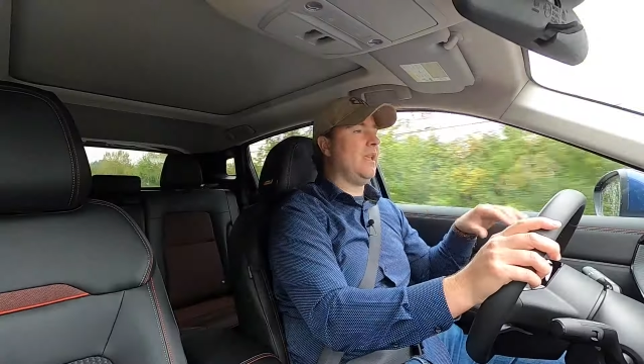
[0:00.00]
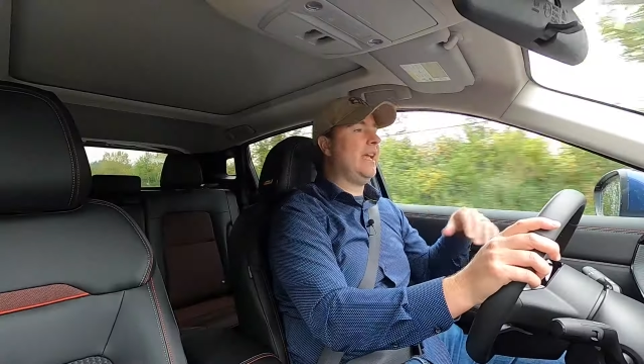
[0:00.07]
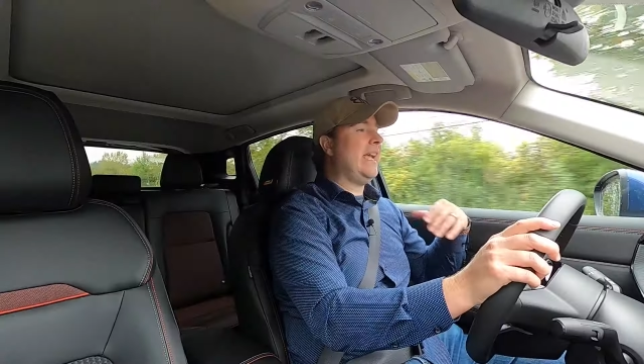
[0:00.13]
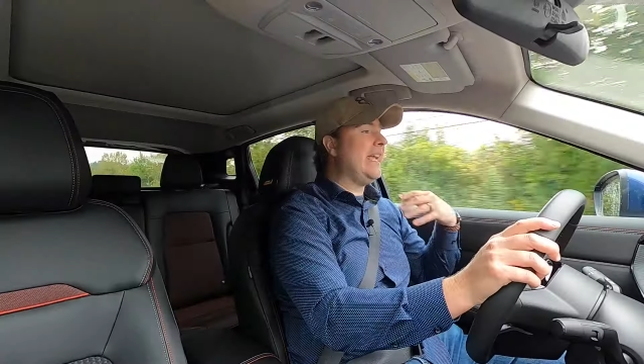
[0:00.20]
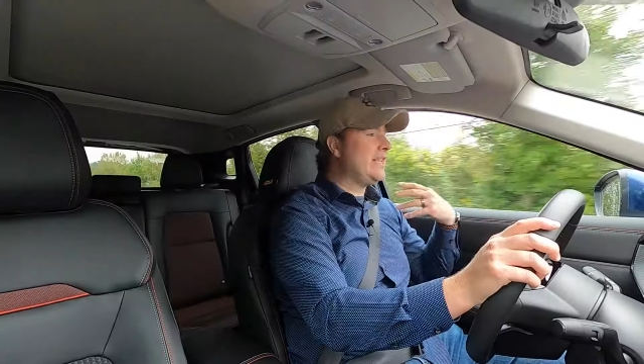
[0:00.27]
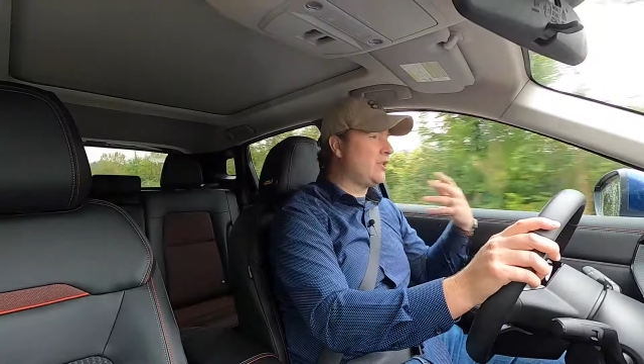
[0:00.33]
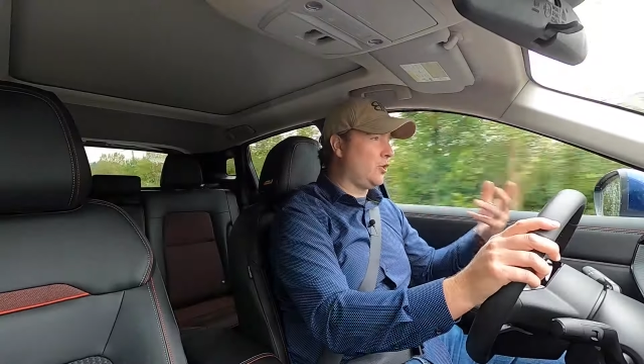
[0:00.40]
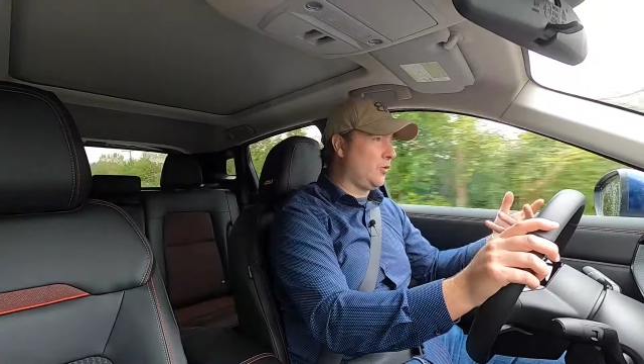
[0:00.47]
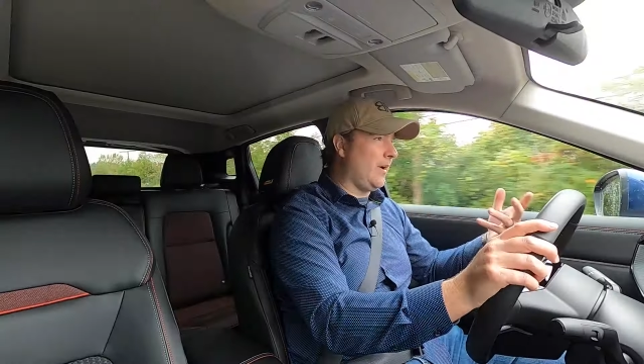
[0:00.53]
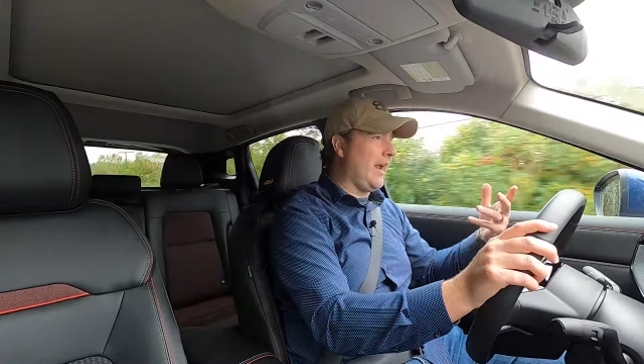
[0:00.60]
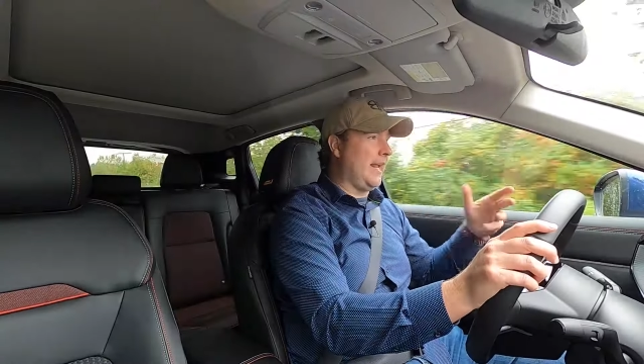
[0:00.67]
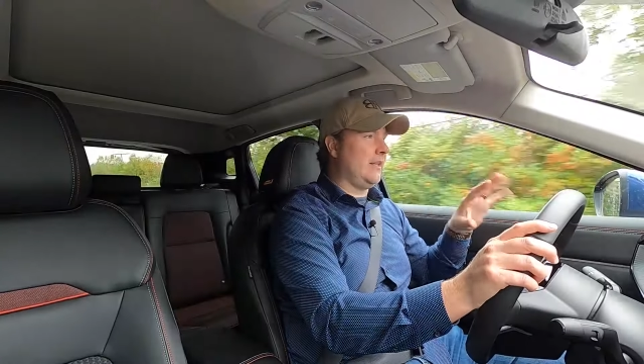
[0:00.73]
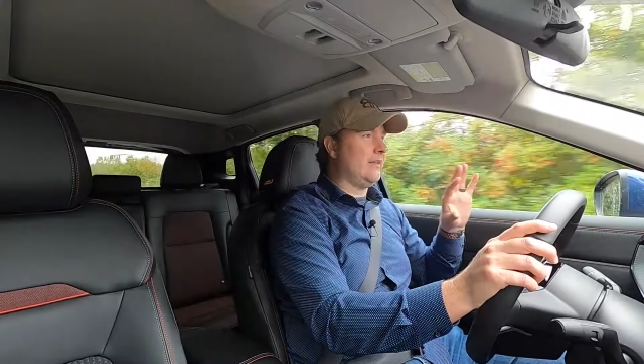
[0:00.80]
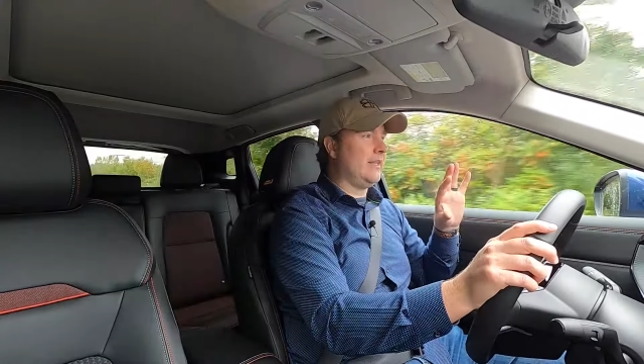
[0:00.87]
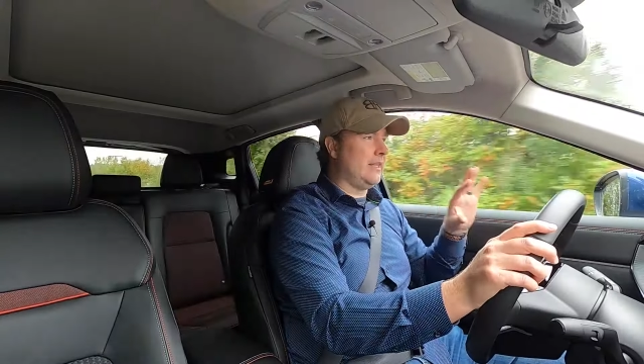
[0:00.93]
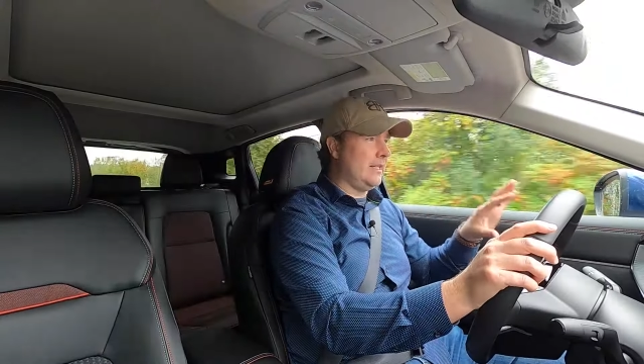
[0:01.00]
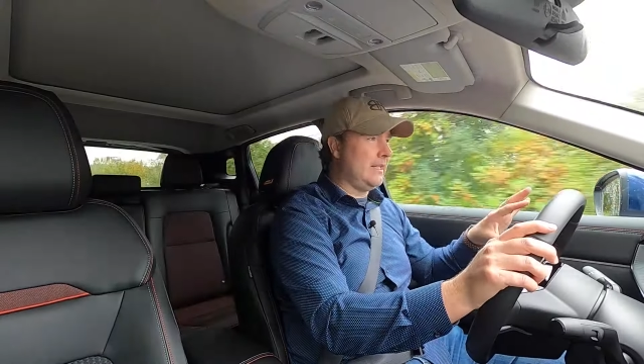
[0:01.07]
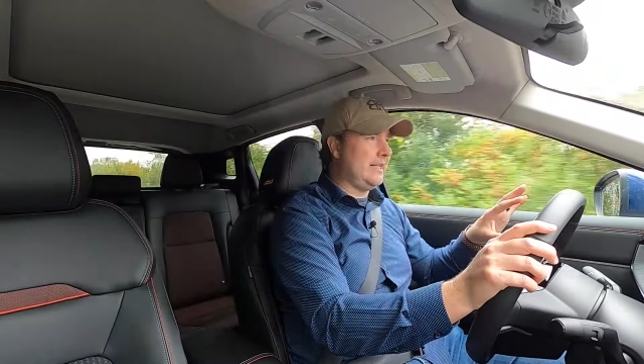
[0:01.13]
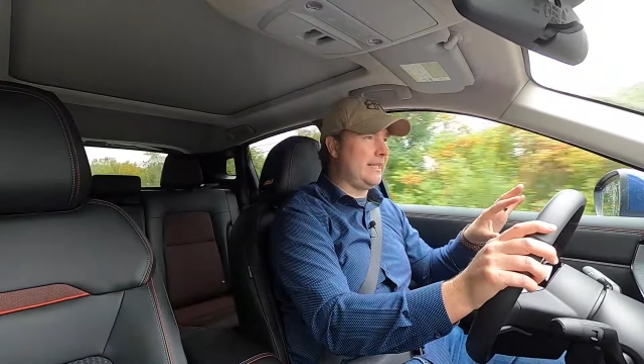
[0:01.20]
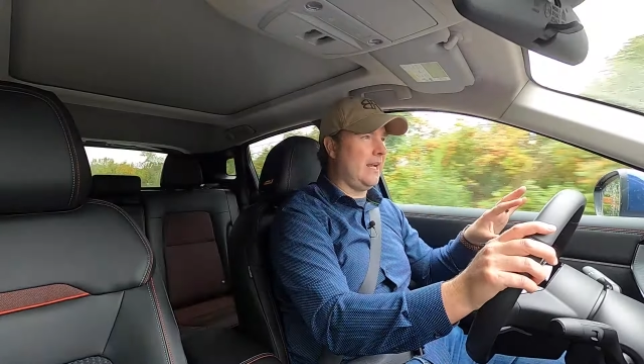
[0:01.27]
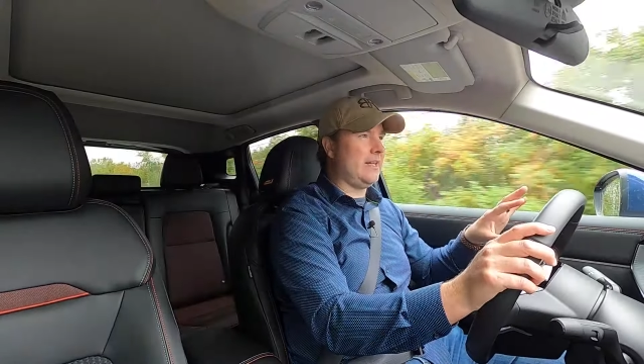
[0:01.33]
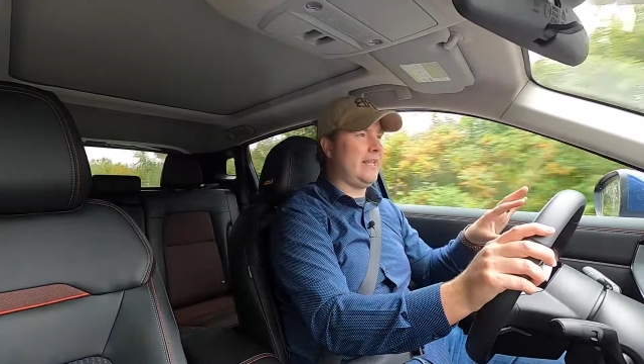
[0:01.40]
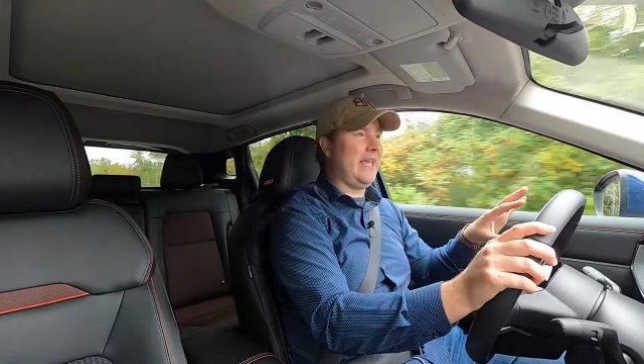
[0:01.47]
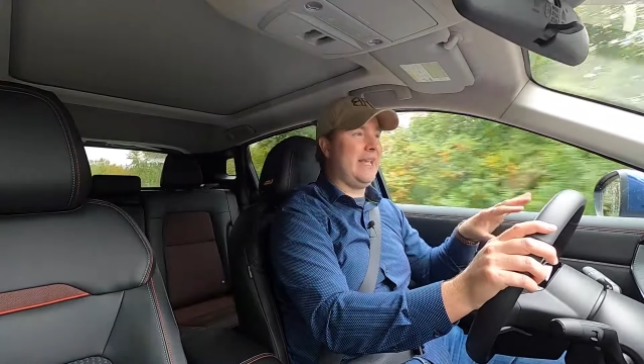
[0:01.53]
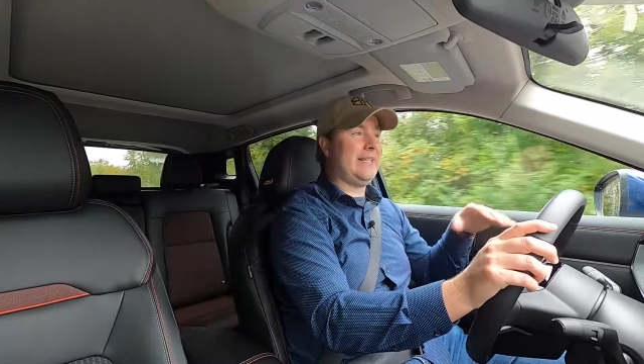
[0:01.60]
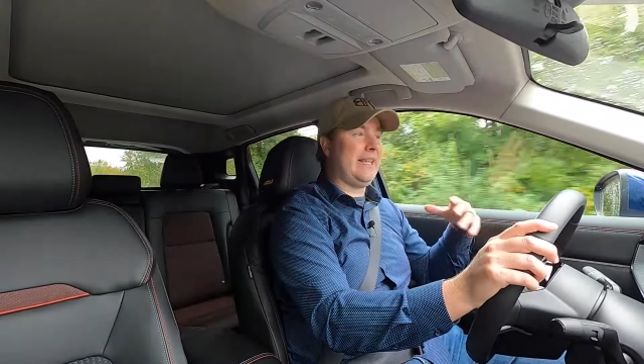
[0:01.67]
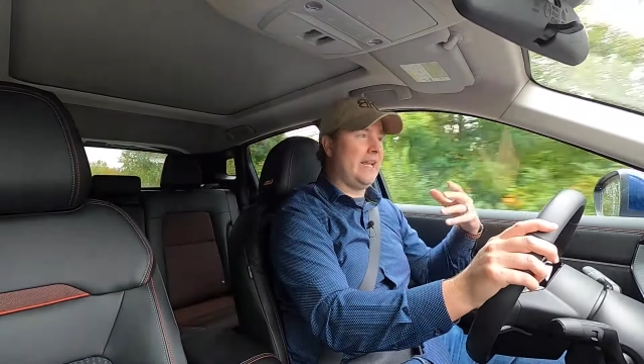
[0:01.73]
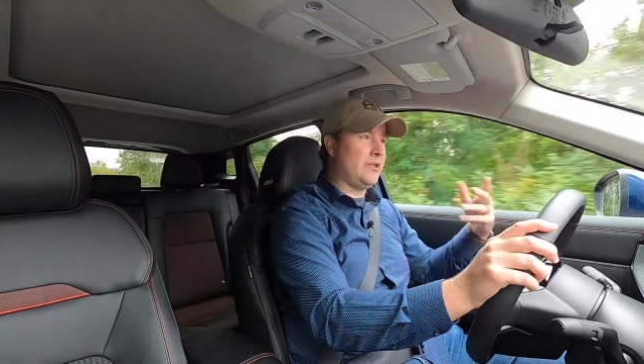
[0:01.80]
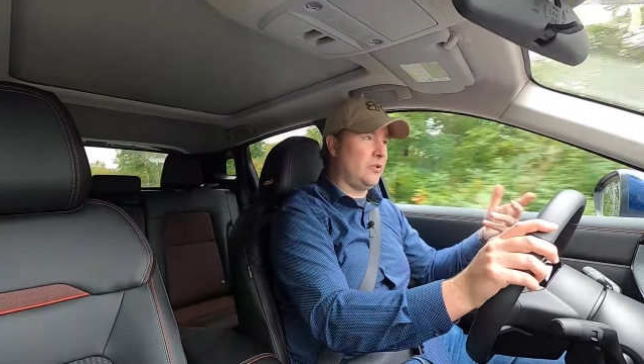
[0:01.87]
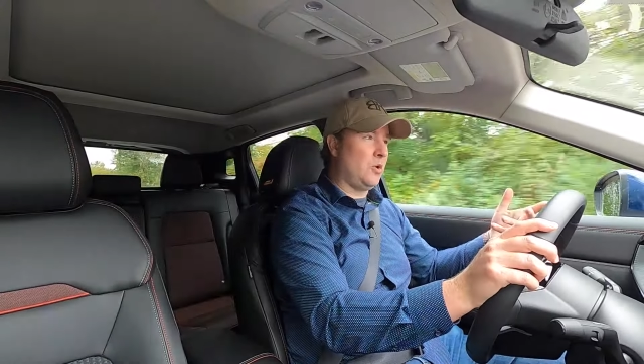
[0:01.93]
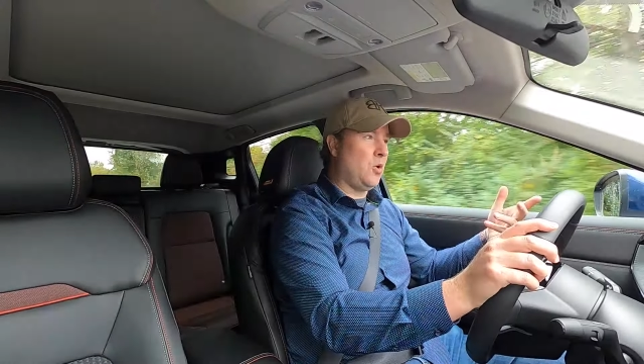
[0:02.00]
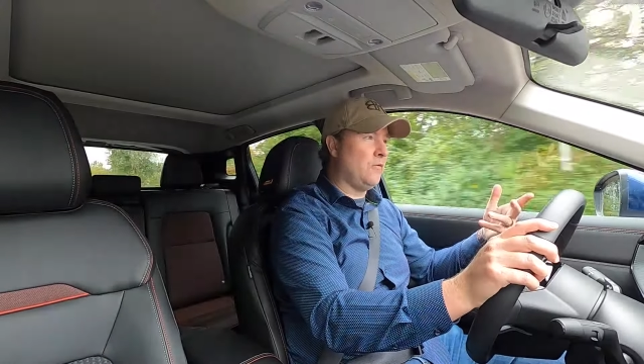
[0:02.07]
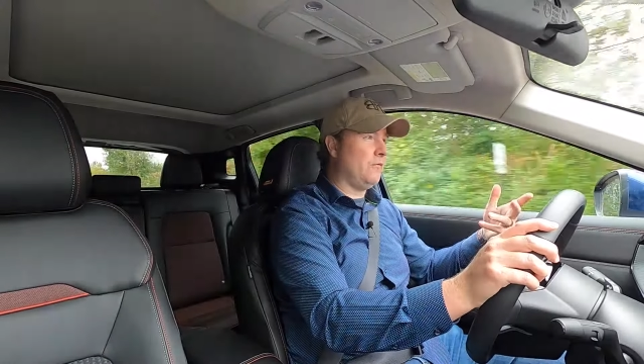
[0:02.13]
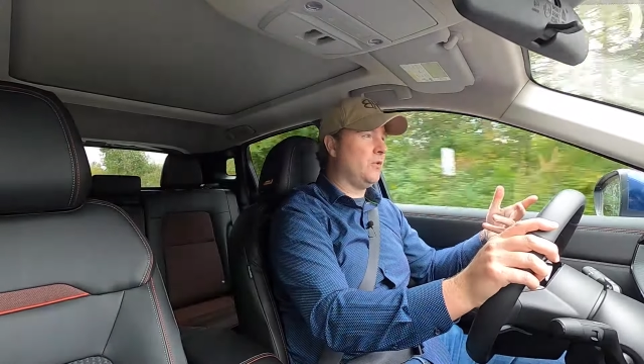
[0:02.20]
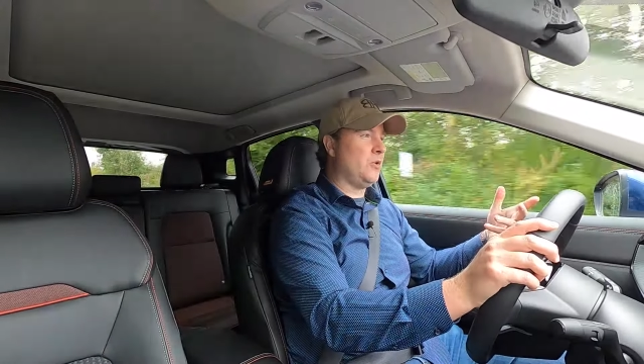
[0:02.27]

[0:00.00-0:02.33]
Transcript: It's great that the Nissan Kicks has grown for